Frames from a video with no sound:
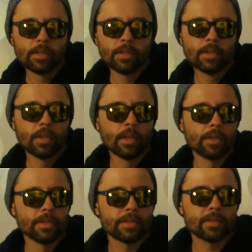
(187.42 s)

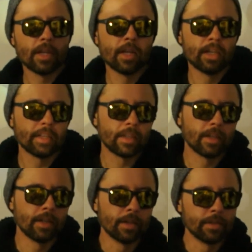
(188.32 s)
The saying
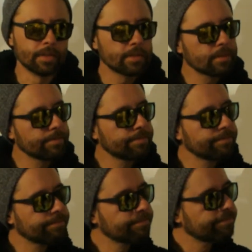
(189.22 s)
goes,
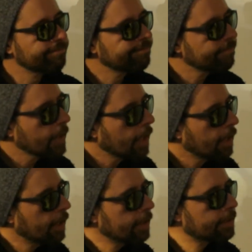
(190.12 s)

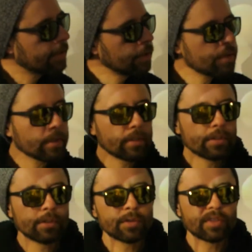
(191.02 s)
it's usually you
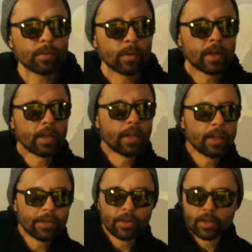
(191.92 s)
use it
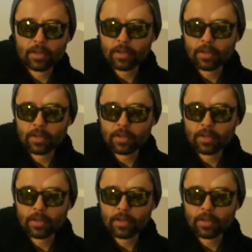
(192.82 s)
when